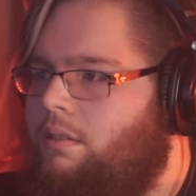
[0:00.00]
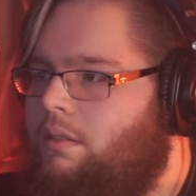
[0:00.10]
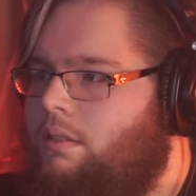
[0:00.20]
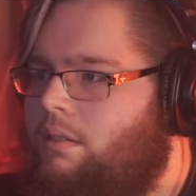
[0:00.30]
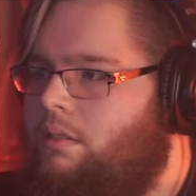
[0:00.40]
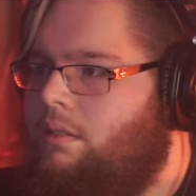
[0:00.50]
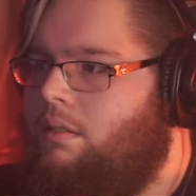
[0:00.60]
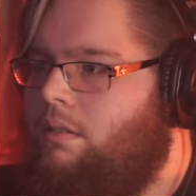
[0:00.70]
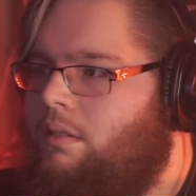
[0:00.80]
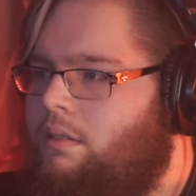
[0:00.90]

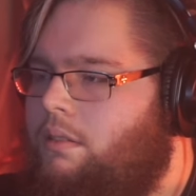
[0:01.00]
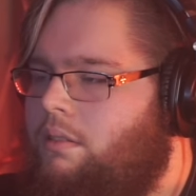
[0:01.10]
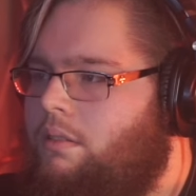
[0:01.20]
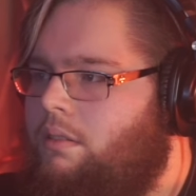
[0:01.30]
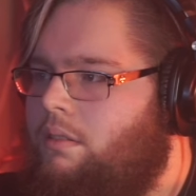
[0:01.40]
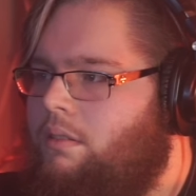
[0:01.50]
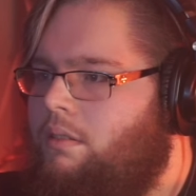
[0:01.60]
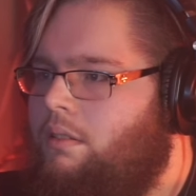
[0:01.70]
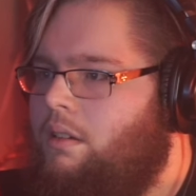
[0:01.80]
Nobody speaks.